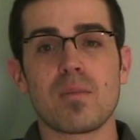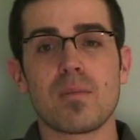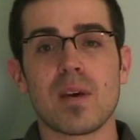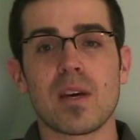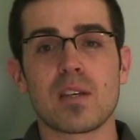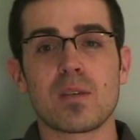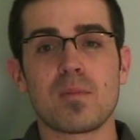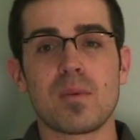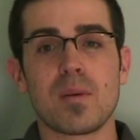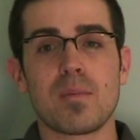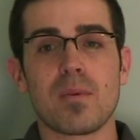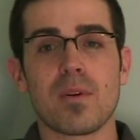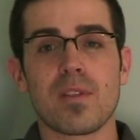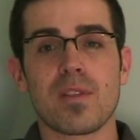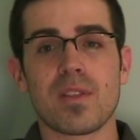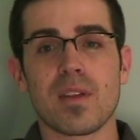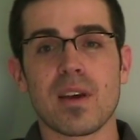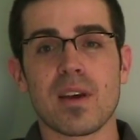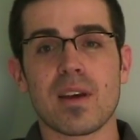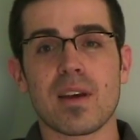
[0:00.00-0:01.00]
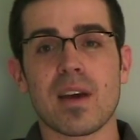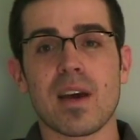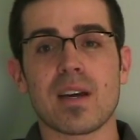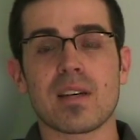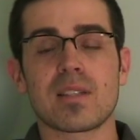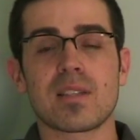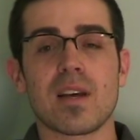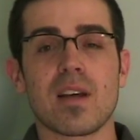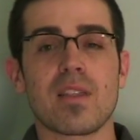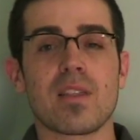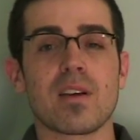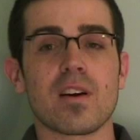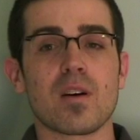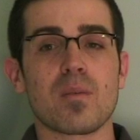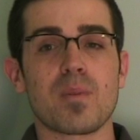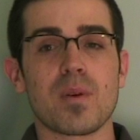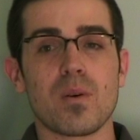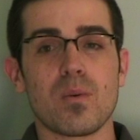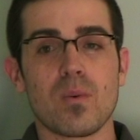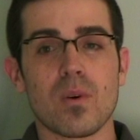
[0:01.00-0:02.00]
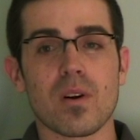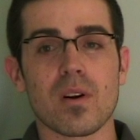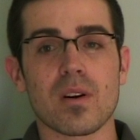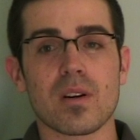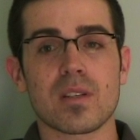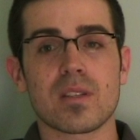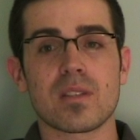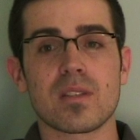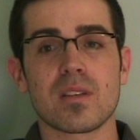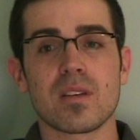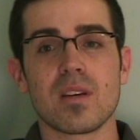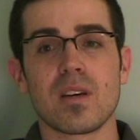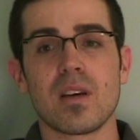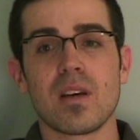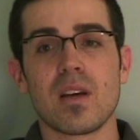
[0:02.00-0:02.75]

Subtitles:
makes people think ex-gay therapy works.